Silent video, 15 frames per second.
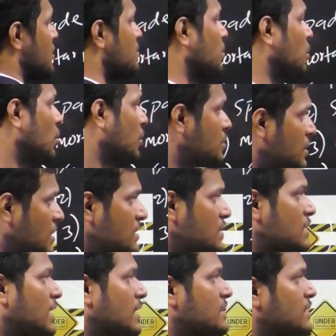bulldozers,
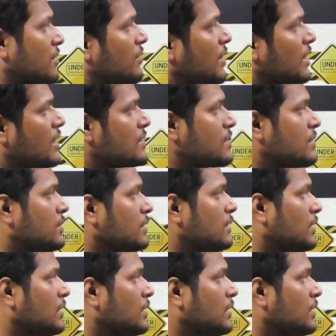excavators.